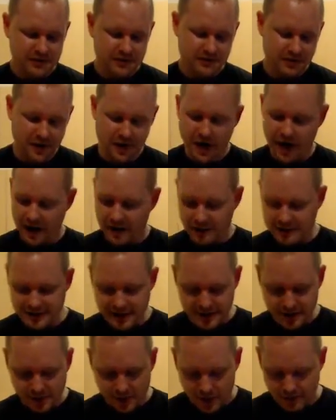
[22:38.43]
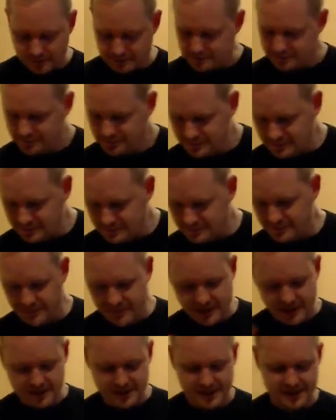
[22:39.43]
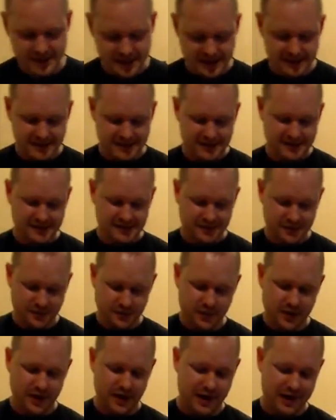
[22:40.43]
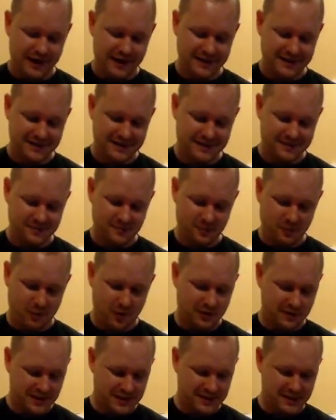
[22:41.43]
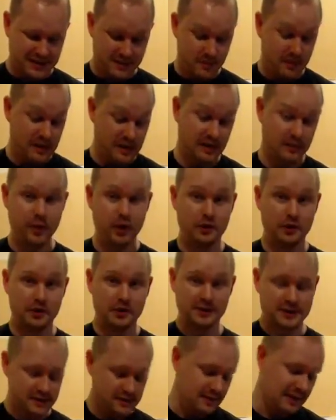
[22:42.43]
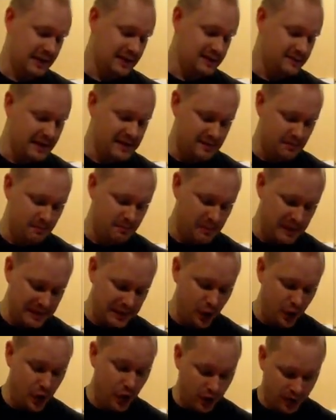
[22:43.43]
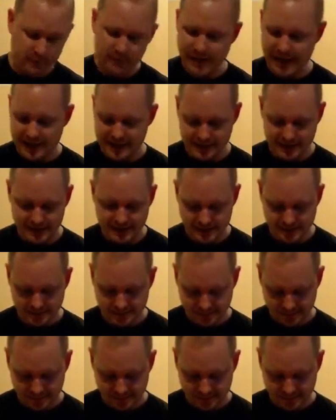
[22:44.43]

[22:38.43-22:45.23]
All right, I'll tell you what. Since you guys want to see big burgers, let's make some bigger patties.